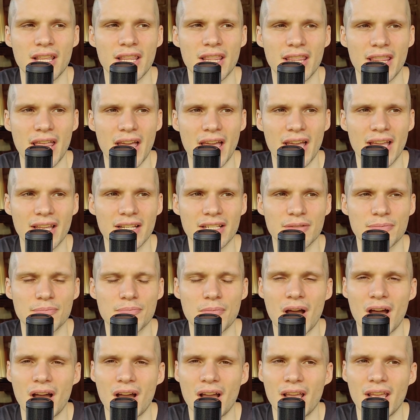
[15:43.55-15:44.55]
that
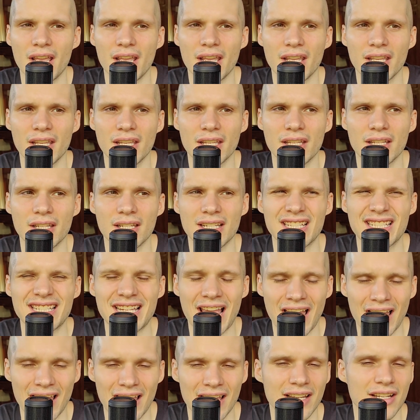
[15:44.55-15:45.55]
my
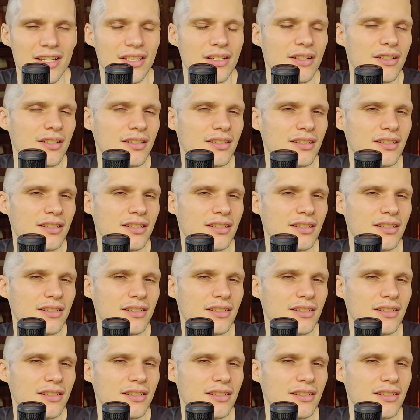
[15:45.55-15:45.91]
dad